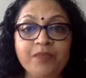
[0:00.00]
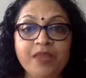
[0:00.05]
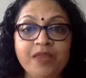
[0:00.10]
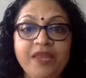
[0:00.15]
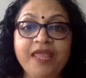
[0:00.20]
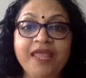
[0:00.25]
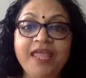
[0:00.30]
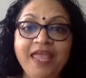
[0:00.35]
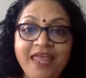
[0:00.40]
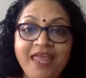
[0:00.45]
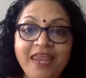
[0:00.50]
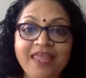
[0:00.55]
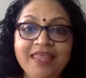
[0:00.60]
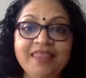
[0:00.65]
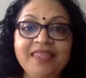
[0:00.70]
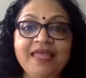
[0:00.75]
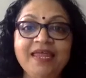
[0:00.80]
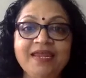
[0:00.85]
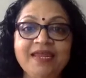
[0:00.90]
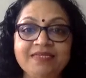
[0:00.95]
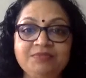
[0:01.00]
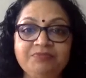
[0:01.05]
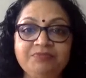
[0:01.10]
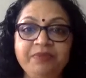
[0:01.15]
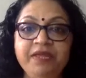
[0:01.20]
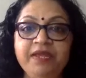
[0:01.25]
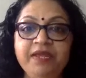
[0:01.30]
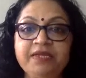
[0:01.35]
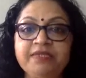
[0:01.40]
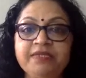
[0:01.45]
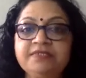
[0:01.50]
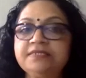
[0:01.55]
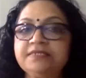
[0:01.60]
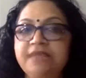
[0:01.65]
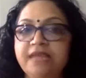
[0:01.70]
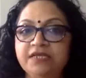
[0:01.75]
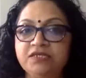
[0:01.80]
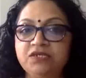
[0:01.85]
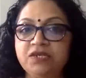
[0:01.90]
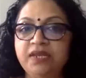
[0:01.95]
Negating their experience is
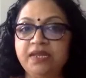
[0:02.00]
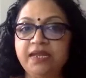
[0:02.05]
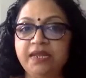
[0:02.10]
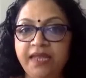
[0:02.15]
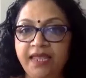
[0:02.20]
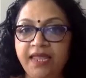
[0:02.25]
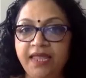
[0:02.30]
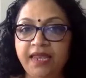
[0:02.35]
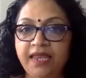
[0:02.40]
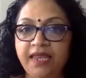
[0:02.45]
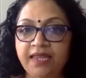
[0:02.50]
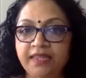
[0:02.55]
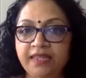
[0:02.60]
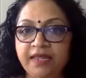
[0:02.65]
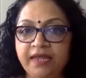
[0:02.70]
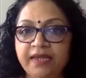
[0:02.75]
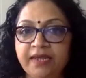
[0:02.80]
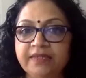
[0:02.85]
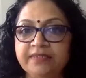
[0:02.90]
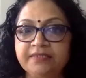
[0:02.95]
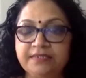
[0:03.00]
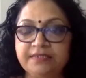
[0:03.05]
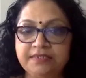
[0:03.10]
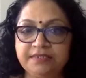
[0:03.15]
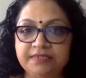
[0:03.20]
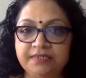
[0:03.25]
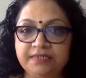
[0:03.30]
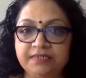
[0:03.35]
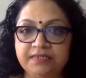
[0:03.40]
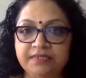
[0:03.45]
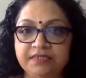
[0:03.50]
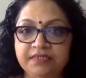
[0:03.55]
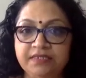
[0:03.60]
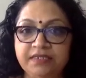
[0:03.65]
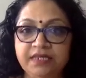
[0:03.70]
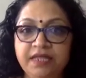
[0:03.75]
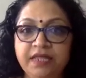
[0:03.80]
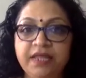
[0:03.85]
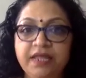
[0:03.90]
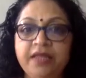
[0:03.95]
actually negating their
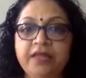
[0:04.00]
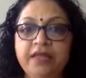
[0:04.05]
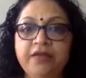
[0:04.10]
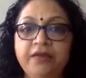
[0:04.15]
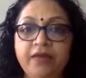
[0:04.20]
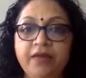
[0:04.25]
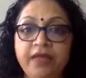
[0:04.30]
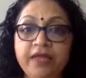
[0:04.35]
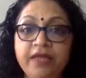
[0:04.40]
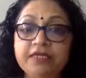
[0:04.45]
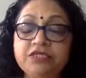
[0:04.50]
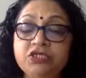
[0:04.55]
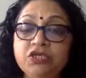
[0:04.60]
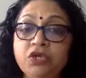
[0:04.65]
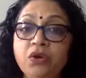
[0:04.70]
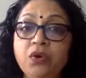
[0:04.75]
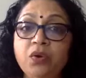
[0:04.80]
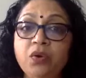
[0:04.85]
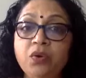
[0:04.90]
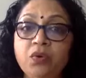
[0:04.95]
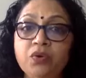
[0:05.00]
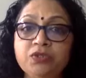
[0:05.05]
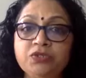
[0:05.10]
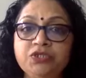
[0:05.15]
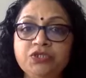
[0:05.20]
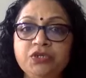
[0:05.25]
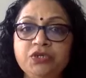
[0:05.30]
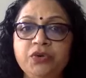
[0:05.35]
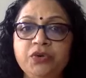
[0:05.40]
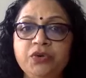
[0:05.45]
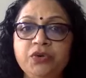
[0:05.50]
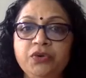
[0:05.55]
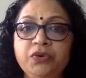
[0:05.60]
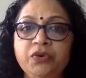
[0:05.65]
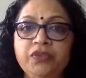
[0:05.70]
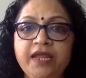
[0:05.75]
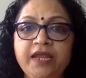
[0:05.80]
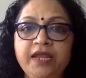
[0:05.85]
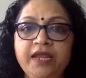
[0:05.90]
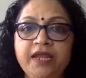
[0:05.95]
existence, right? So
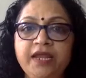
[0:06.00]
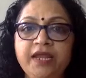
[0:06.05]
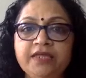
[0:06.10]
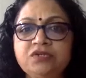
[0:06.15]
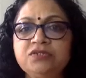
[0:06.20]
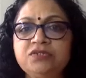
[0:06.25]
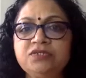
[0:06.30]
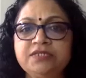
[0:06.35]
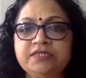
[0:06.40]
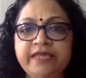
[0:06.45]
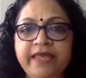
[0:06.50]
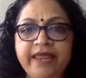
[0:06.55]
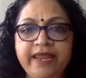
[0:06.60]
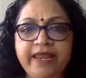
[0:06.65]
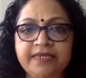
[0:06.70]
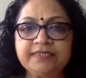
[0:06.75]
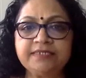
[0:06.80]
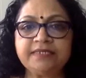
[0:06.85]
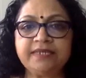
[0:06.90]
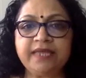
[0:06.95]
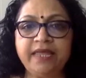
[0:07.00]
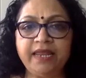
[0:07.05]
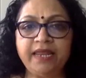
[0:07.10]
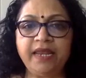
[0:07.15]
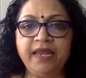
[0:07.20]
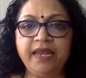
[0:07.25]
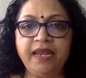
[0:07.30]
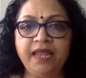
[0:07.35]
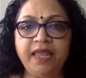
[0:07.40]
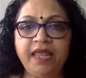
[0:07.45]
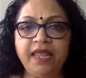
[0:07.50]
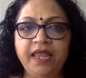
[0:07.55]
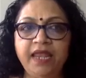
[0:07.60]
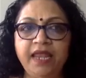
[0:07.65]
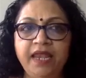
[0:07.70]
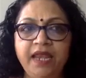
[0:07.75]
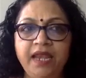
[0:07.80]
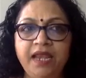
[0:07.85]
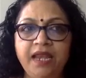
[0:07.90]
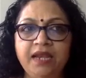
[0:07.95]
there is no sense
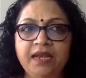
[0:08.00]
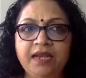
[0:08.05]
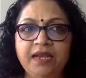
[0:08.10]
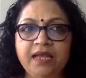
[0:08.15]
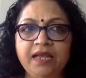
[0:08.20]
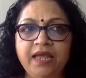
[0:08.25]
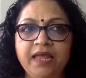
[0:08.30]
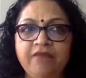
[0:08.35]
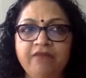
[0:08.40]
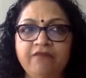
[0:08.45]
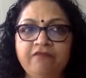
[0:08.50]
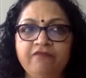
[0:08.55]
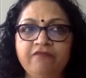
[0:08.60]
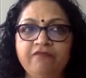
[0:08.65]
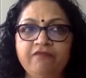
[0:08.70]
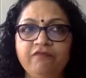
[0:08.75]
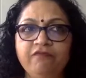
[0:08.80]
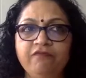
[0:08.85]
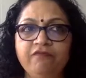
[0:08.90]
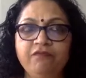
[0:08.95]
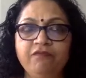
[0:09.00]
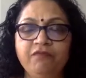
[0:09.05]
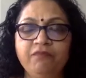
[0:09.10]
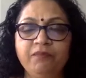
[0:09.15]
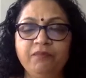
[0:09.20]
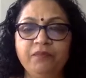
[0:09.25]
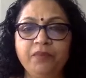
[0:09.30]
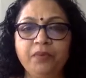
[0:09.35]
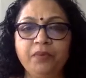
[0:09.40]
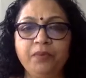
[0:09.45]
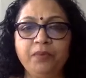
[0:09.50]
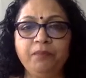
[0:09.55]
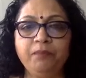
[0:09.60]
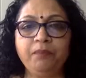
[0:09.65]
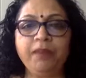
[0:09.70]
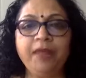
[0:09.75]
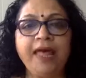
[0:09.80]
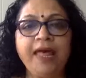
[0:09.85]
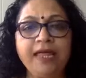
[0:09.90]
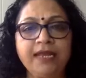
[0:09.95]
in kind of
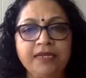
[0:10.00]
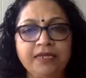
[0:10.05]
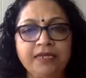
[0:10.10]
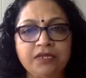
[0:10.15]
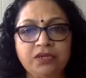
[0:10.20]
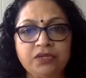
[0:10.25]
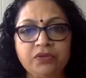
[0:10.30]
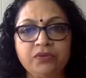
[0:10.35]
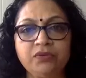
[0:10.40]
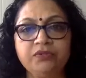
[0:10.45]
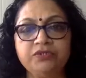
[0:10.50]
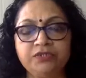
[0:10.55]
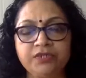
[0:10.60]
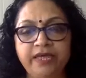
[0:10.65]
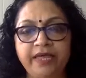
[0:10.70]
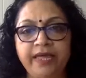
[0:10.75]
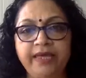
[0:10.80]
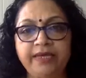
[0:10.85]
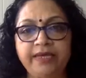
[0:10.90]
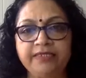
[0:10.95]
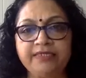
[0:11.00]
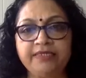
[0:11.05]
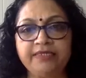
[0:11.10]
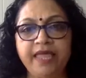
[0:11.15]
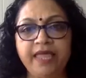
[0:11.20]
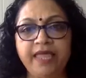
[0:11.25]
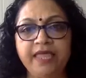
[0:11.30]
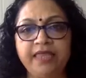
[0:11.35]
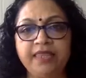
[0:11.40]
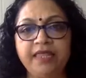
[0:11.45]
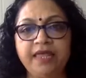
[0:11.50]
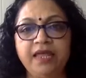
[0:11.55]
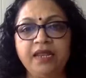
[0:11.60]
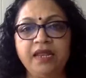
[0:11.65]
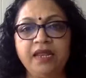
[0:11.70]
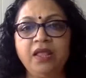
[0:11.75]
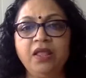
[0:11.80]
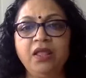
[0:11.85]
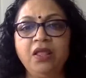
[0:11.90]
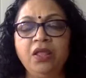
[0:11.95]
platitudes and saying
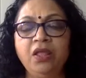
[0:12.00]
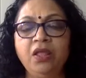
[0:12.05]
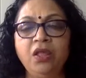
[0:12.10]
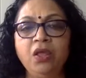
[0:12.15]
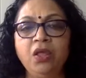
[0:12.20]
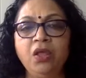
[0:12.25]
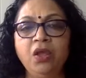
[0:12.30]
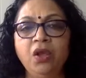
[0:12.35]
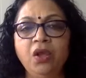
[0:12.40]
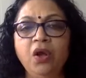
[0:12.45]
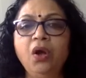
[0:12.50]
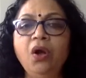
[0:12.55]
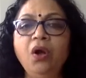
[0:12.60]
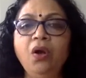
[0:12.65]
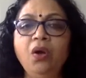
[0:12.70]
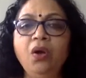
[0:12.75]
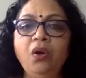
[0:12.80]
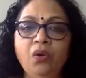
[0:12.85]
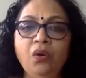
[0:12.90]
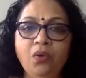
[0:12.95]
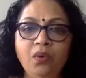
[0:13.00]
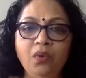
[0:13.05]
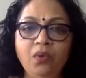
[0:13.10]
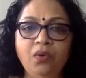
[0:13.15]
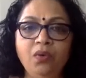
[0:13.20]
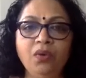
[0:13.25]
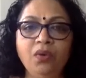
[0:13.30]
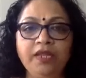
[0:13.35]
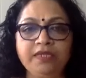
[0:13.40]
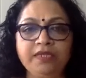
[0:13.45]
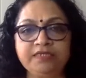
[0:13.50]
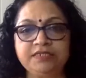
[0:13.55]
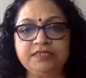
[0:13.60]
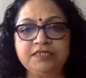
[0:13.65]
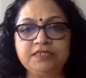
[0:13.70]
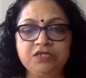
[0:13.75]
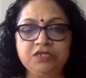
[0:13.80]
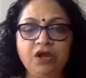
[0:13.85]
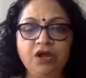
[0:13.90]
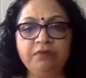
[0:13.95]
that, oh, let's
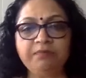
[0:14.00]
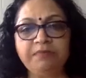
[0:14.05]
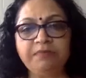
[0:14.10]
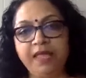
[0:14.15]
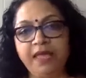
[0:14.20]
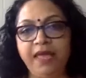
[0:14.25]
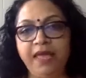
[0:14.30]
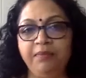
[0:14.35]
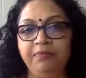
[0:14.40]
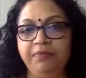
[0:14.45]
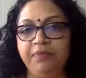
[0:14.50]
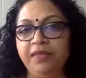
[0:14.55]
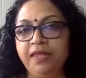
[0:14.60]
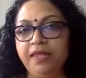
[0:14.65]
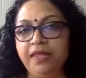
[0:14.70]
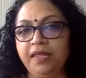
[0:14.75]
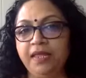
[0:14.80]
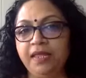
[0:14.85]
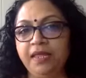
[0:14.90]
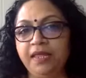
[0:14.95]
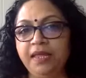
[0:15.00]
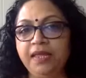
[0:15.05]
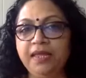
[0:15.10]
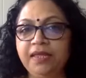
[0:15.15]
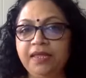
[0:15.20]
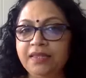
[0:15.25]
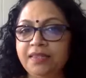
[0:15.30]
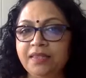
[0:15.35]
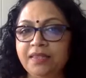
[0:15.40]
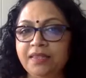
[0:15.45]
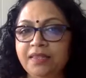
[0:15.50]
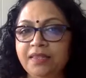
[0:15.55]
just all be happy.